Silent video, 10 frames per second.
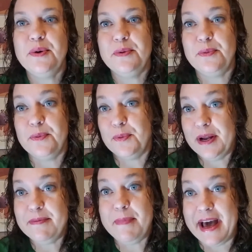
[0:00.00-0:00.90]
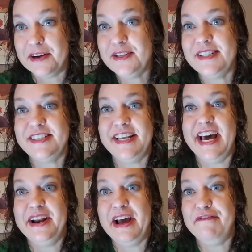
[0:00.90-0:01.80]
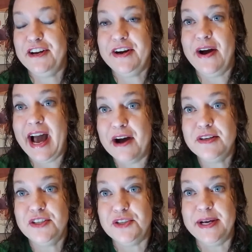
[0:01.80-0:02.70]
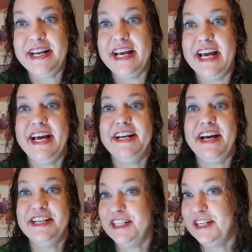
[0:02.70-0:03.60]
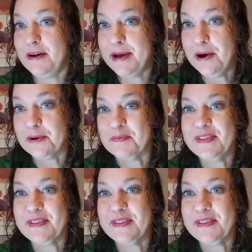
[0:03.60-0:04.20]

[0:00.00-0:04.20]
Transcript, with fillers: What matters is that I figured out how to do it, and I did it on my own.